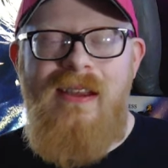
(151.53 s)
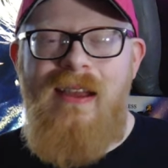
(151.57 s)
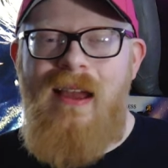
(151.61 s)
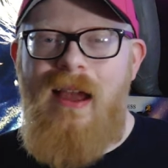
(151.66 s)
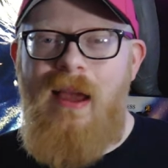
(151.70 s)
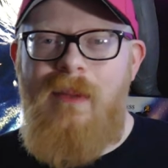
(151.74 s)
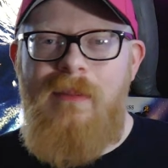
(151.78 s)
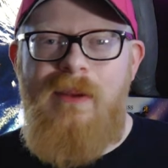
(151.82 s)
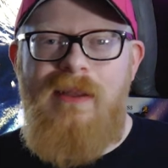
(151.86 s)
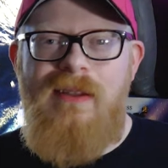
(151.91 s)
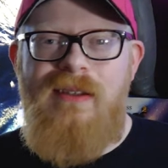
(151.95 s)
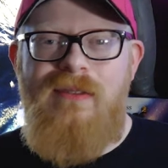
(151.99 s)

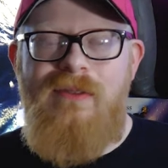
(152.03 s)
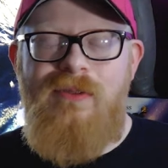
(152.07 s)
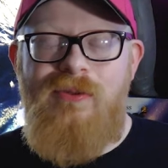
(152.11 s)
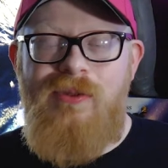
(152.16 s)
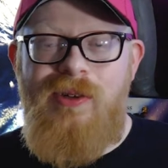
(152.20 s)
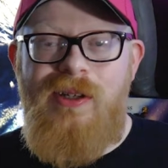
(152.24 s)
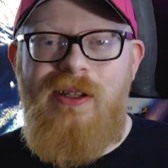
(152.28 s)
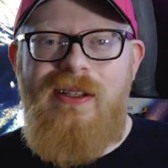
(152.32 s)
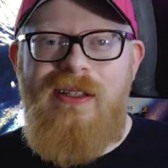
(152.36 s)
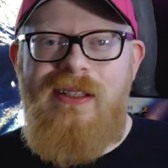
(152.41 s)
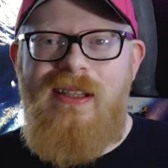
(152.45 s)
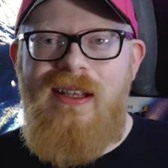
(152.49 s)
I mean,
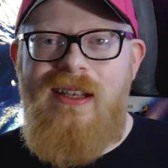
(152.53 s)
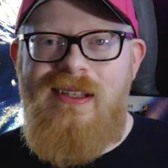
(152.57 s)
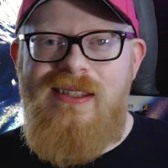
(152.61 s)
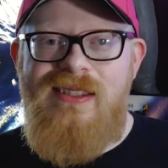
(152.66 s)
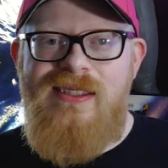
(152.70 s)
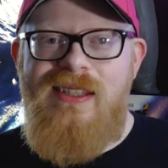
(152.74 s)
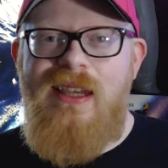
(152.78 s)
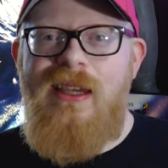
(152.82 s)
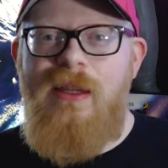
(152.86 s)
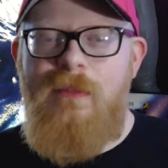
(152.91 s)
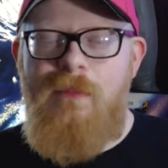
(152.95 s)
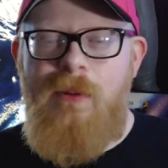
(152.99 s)
really, a
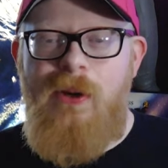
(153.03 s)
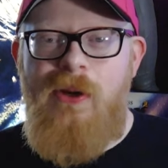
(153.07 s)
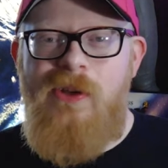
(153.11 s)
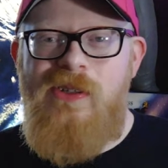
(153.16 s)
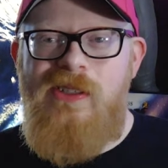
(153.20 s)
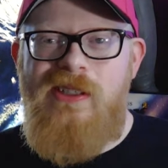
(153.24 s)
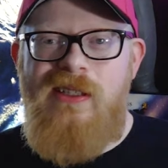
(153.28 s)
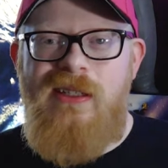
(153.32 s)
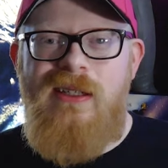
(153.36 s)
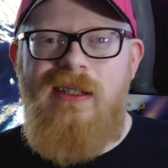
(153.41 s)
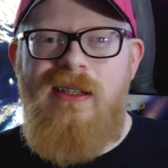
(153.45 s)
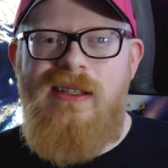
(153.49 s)
sane
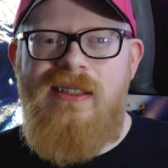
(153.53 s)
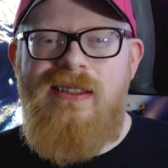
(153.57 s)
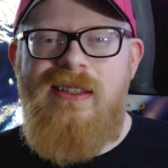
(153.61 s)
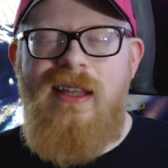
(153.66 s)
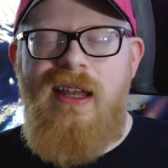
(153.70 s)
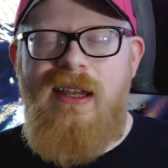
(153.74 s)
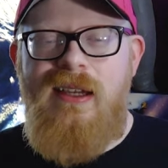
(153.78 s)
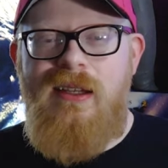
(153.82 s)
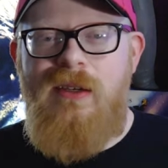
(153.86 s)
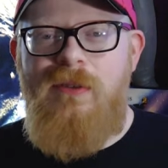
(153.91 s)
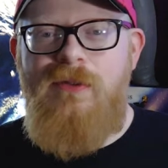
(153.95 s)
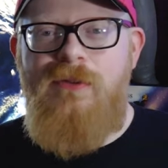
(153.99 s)
person is
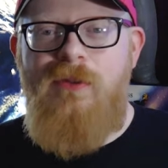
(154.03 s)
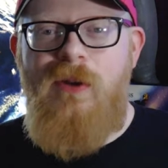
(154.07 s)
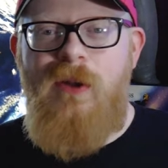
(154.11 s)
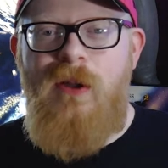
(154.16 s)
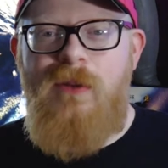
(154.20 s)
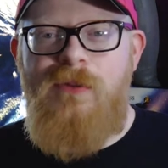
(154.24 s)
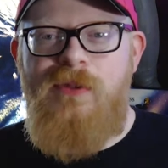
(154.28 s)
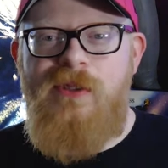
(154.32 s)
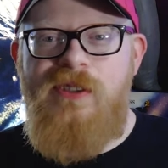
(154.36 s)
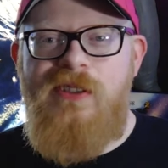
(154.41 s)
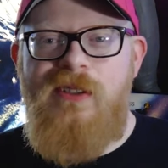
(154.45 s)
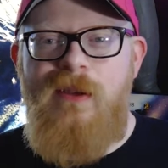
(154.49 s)
not going to
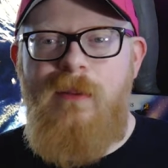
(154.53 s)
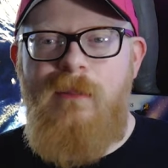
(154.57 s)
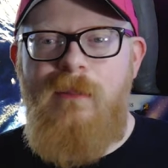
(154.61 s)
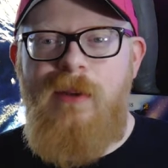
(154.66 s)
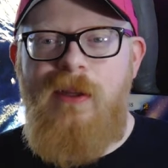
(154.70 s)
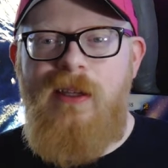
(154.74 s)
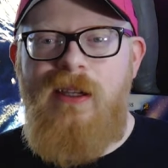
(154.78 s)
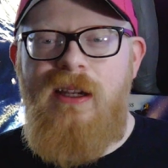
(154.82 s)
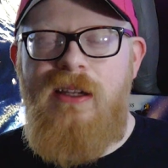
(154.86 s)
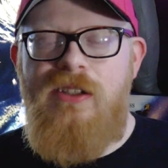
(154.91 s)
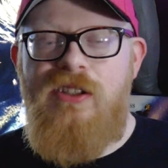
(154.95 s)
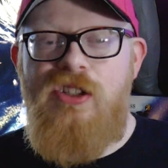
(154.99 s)
fall for
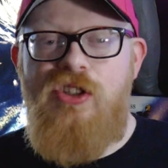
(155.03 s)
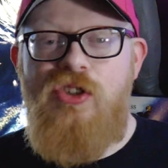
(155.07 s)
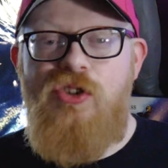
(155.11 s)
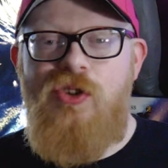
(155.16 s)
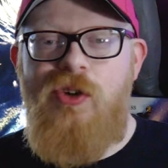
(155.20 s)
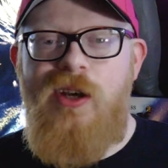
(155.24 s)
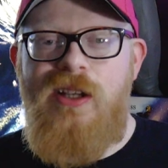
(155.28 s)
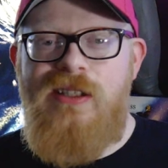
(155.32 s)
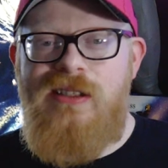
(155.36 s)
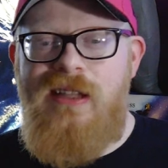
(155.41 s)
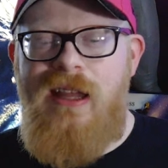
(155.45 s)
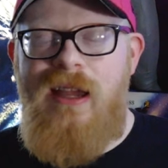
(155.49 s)
somebody and just
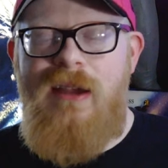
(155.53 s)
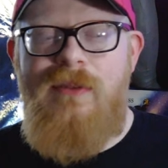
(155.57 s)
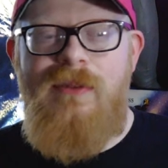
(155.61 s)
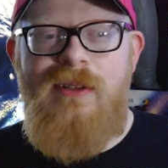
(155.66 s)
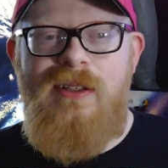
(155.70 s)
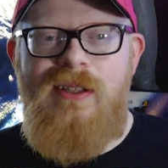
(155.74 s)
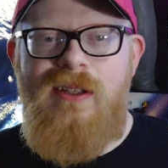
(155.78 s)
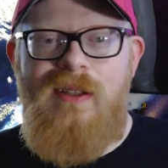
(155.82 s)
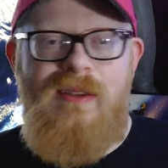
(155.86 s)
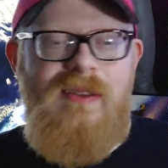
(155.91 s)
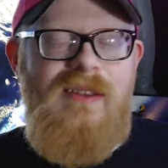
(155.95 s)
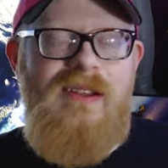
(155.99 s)
trust
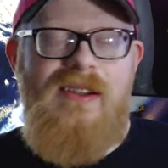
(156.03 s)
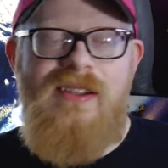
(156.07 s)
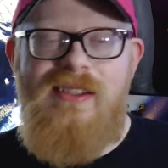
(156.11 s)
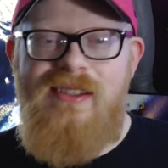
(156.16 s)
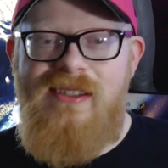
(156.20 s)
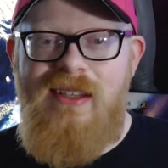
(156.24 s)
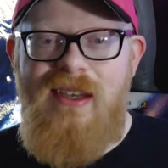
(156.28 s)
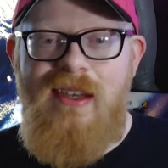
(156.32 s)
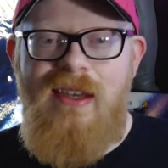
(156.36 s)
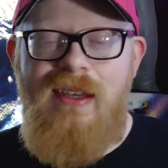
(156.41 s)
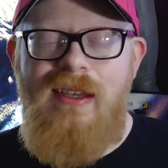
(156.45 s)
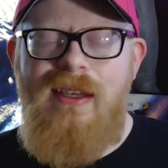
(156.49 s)
everything they're
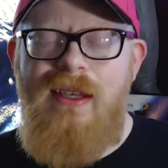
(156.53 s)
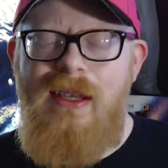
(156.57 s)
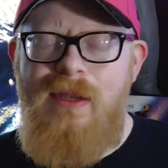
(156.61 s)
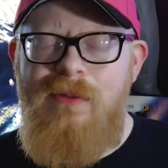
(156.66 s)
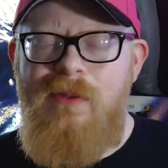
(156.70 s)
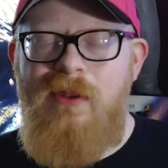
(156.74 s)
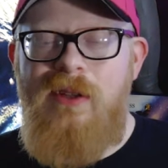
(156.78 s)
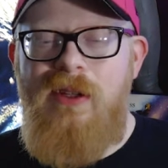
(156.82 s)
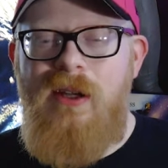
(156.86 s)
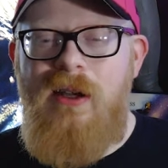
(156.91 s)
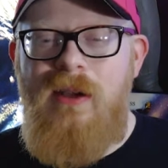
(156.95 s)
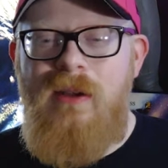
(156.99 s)
saying,
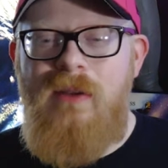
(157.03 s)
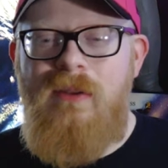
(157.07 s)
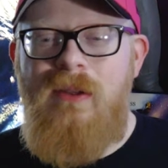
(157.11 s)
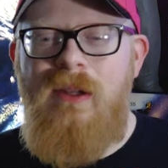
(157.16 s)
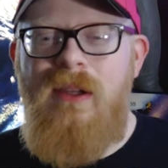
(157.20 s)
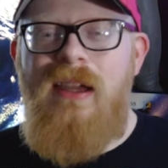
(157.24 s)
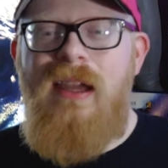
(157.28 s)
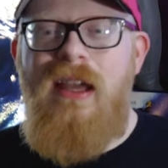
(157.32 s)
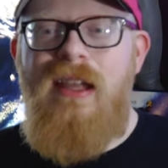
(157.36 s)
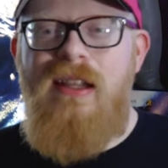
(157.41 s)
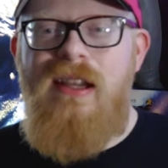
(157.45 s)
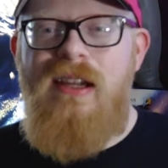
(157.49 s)
even though
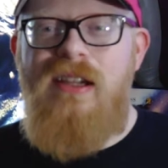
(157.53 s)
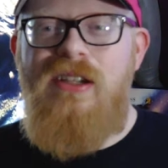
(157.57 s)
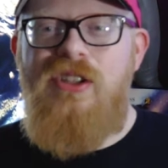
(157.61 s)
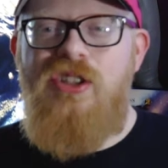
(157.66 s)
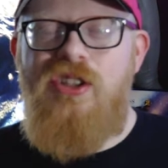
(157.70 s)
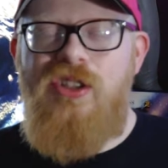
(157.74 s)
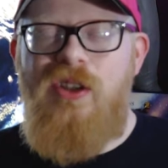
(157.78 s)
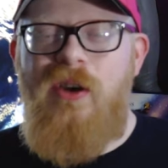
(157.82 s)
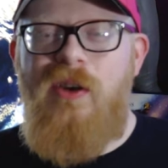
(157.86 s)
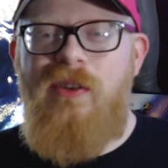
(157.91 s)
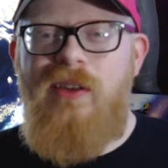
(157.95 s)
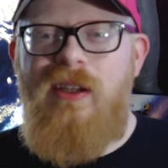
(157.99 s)
it is
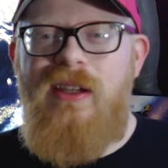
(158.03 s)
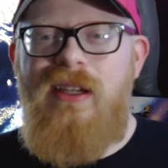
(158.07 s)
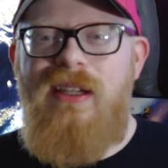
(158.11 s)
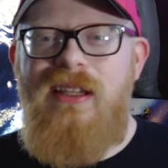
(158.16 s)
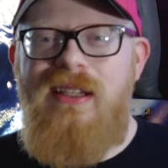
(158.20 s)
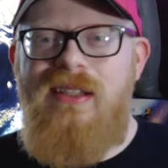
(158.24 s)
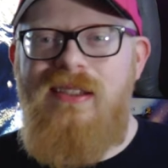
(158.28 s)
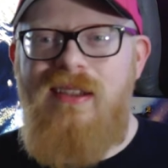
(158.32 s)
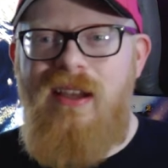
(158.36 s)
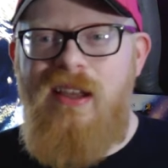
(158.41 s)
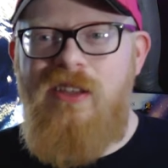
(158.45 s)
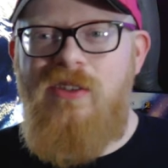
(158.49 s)
shown that
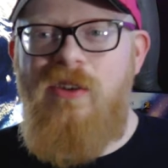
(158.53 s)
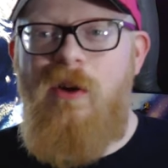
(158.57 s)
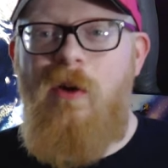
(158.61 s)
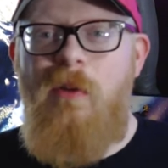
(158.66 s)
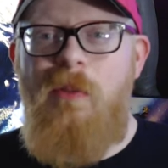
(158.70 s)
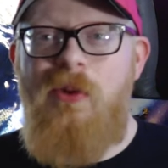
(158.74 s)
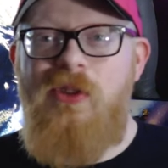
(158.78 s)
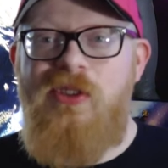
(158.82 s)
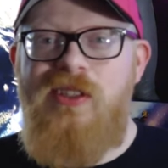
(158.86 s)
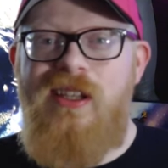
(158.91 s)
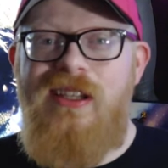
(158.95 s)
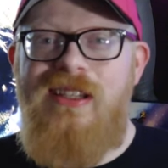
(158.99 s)
he does
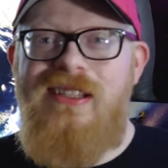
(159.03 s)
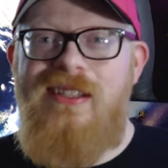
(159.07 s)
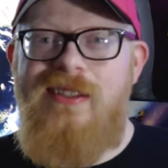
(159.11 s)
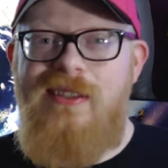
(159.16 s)
almost get